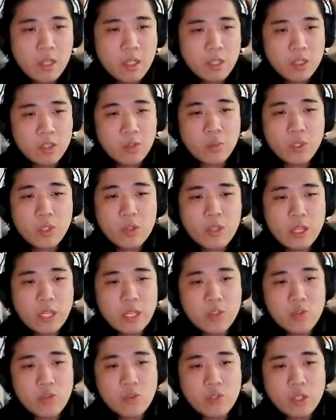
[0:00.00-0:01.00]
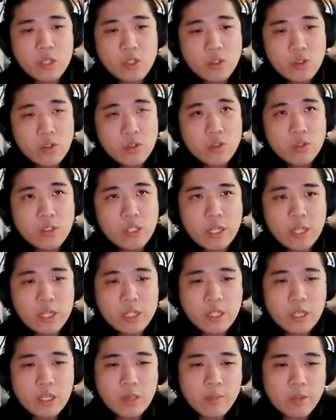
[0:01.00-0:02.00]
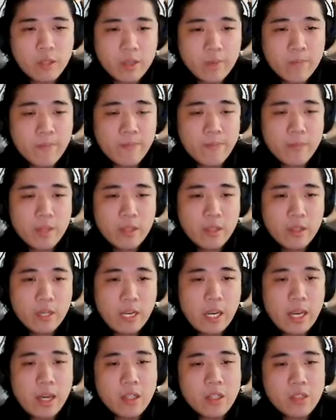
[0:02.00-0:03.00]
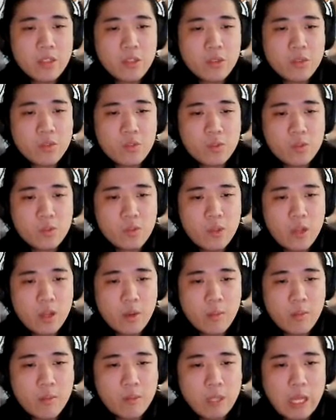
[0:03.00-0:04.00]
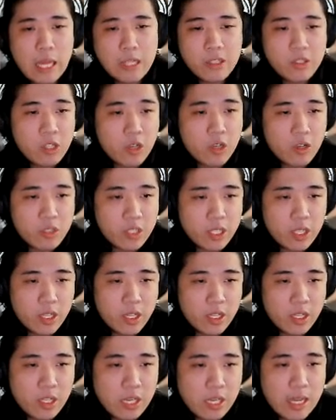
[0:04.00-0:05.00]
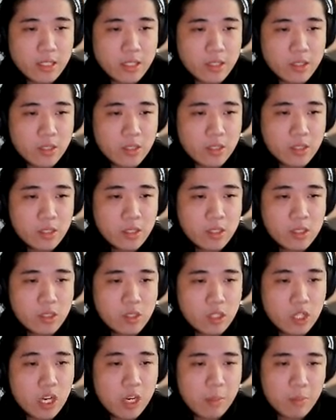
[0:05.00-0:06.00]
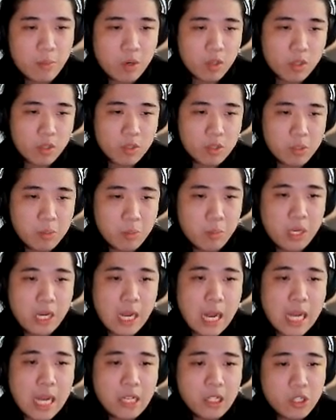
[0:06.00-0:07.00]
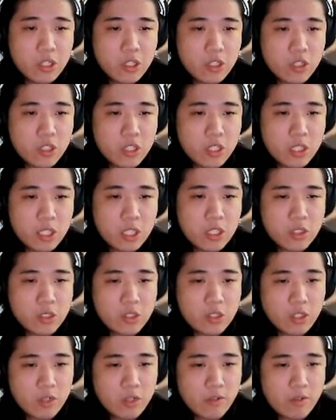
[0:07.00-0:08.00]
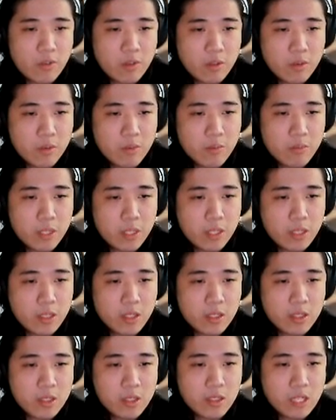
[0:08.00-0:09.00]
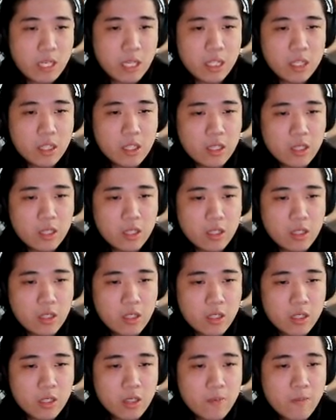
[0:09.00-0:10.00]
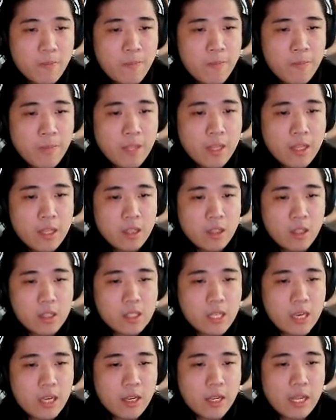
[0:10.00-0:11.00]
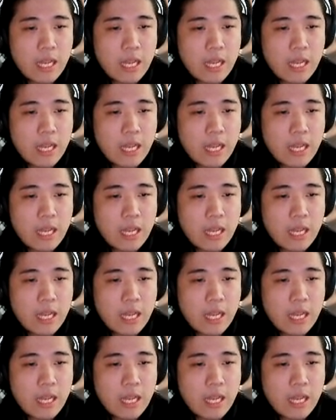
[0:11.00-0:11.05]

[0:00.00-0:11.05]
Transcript: So we know that in traditional DNA typing, analysts use stRDNA as genetic markers, but IgG is different because it looks at